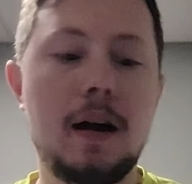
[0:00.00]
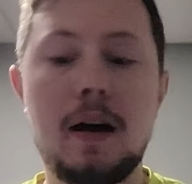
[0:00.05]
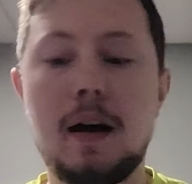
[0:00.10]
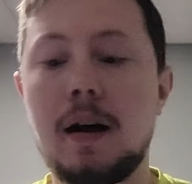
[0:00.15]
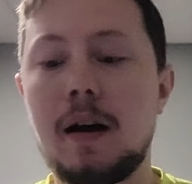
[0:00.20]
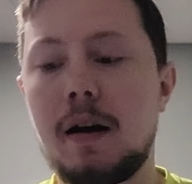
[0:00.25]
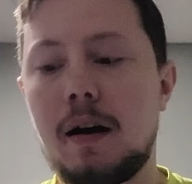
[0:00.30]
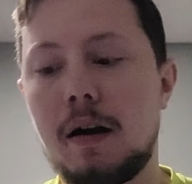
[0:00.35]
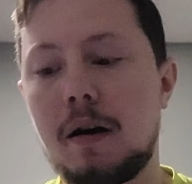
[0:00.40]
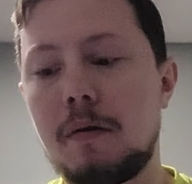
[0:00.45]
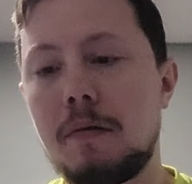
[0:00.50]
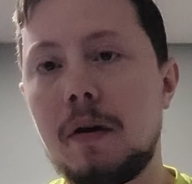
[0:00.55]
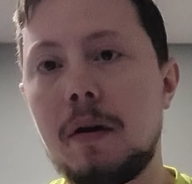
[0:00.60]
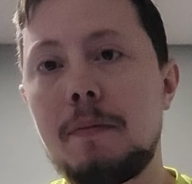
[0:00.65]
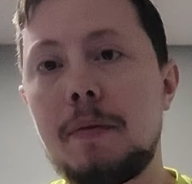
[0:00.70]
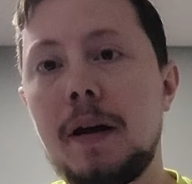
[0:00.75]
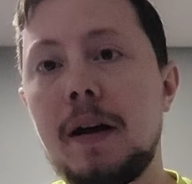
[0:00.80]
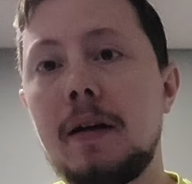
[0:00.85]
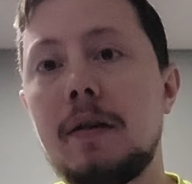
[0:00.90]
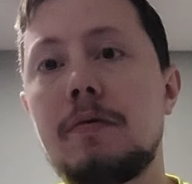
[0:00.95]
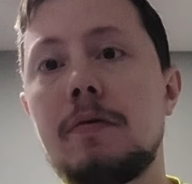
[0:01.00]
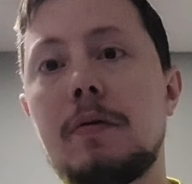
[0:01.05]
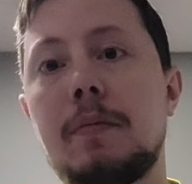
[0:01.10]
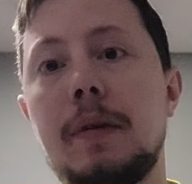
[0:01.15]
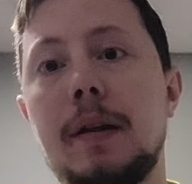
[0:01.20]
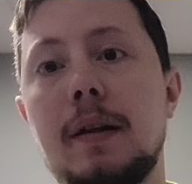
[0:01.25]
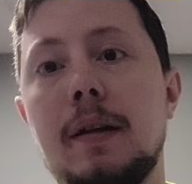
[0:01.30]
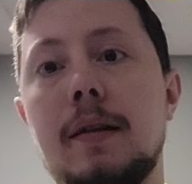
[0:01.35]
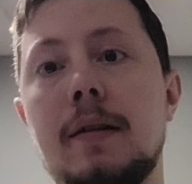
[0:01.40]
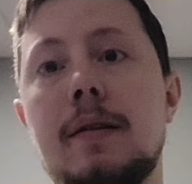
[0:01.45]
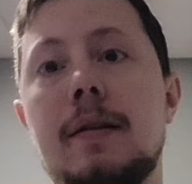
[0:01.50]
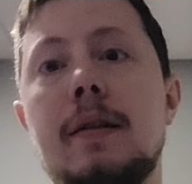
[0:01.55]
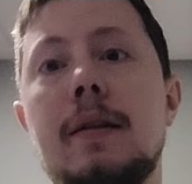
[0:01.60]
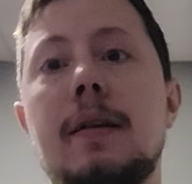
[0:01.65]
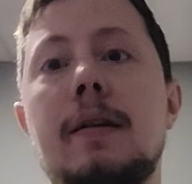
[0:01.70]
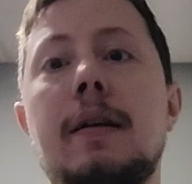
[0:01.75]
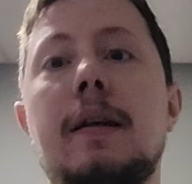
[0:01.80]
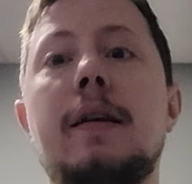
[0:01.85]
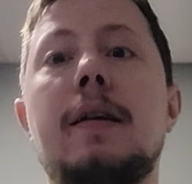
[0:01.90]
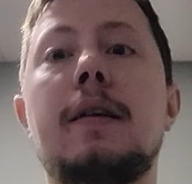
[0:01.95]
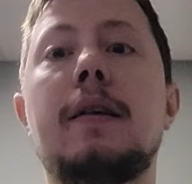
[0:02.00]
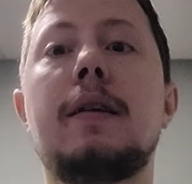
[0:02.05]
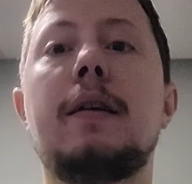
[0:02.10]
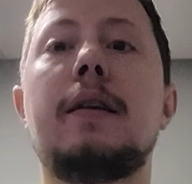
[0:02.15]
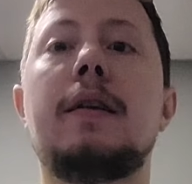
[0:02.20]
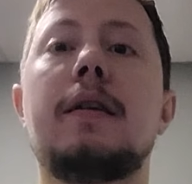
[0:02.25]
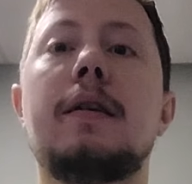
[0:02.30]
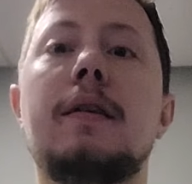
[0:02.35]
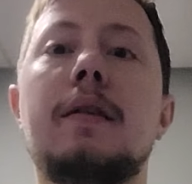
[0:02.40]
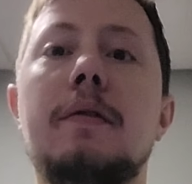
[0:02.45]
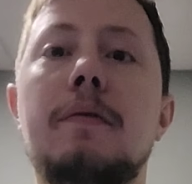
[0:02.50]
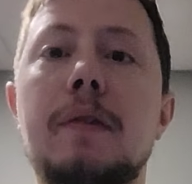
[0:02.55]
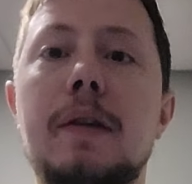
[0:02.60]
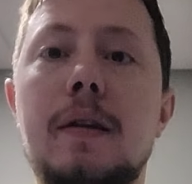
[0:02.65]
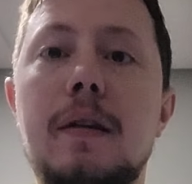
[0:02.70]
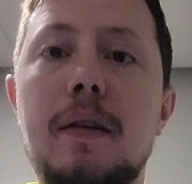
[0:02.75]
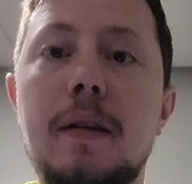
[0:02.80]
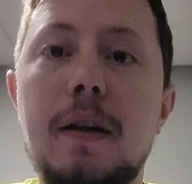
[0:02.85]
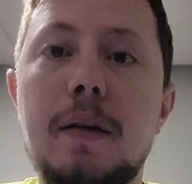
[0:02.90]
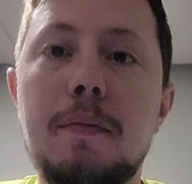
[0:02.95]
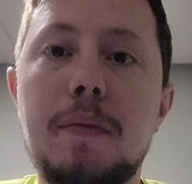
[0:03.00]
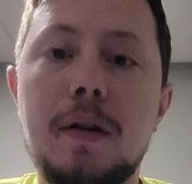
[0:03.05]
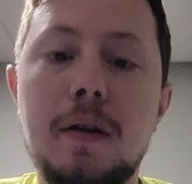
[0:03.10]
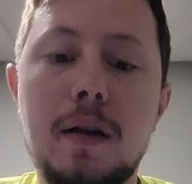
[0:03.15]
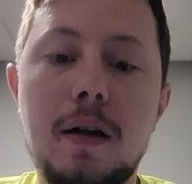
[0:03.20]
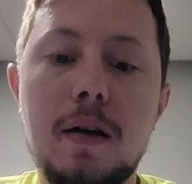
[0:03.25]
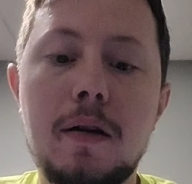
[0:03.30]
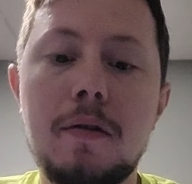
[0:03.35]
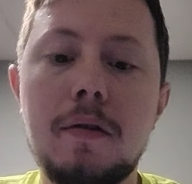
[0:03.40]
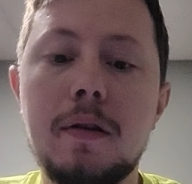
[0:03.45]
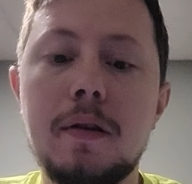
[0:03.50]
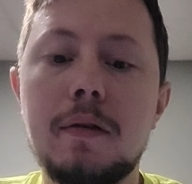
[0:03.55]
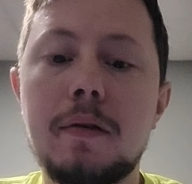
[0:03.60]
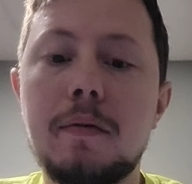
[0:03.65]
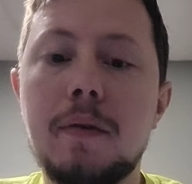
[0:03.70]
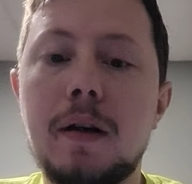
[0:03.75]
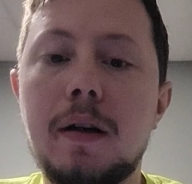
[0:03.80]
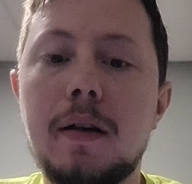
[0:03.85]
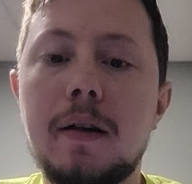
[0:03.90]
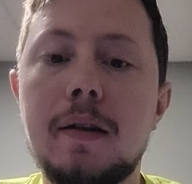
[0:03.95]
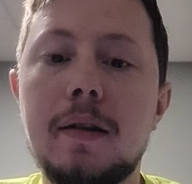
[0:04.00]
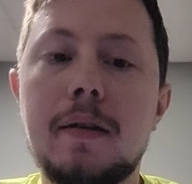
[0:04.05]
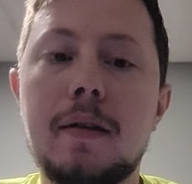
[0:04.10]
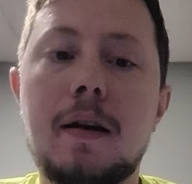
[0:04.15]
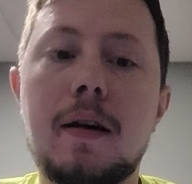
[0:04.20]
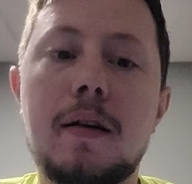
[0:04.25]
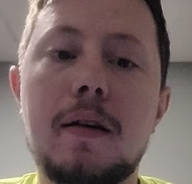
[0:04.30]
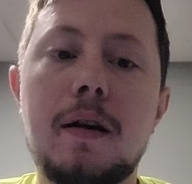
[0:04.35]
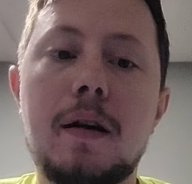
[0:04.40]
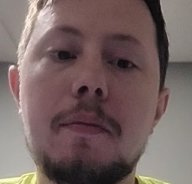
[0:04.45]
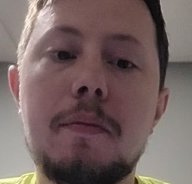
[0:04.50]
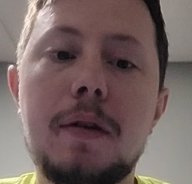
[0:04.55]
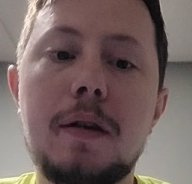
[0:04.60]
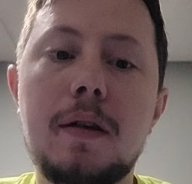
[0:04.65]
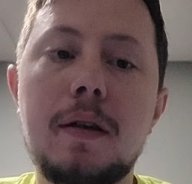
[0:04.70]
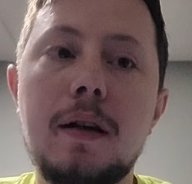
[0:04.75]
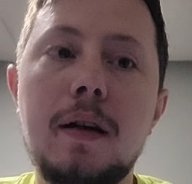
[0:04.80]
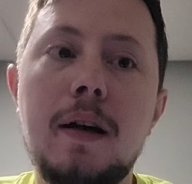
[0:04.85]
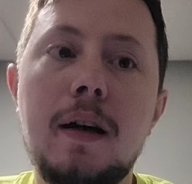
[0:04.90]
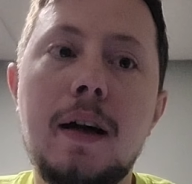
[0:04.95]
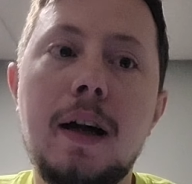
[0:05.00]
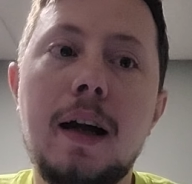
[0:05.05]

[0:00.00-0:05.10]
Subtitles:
Our webpage will be listed in here with the link below, as well as our number.